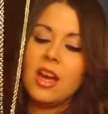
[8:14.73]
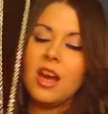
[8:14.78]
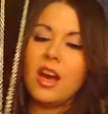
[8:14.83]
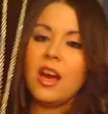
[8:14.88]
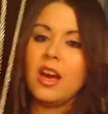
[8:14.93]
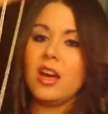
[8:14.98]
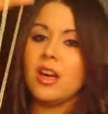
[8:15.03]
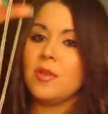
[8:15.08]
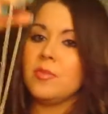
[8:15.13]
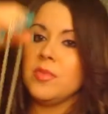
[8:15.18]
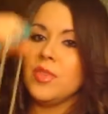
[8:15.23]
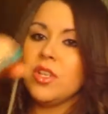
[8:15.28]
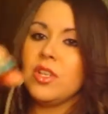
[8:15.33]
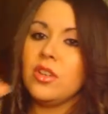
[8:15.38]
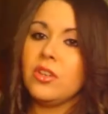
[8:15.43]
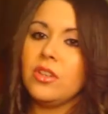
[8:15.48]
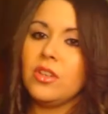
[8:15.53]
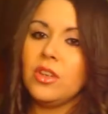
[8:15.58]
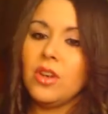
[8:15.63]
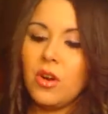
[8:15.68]
um, you know,
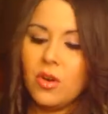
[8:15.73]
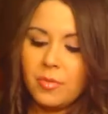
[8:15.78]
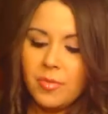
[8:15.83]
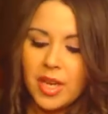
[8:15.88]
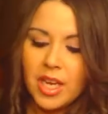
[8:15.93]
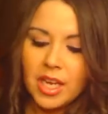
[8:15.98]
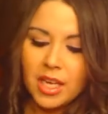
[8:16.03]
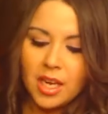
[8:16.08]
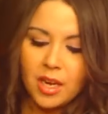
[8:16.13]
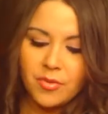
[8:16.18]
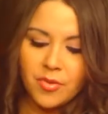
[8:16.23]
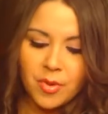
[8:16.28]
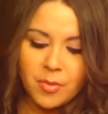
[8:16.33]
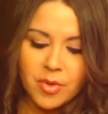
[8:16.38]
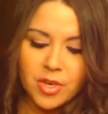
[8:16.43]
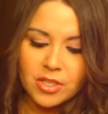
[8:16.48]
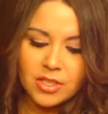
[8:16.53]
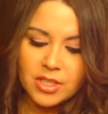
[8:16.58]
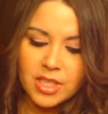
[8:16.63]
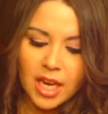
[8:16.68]
you go and pick it up from
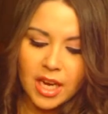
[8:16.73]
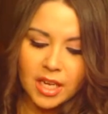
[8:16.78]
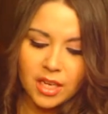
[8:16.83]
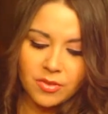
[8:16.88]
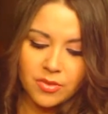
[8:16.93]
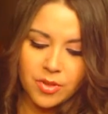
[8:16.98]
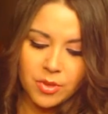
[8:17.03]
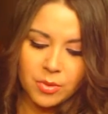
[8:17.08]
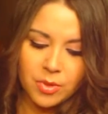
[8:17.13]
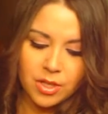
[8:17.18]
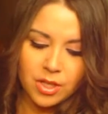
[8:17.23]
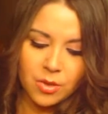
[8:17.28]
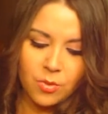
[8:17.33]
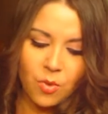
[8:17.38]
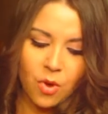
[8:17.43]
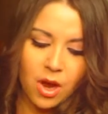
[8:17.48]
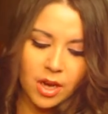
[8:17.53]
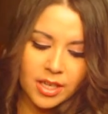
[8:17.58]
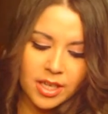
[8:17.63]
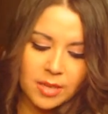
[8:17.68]
her site if you really
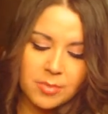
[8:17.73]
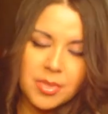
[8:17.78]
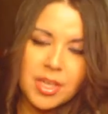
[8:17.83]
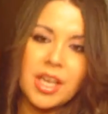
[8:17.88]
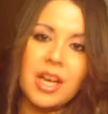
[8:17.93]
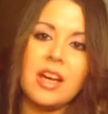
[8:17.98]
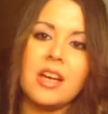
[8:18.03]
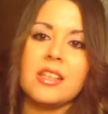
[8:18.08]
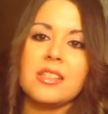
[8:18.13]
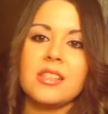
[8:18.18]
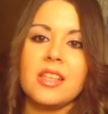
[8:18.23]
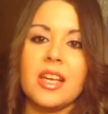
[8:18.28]
want it because,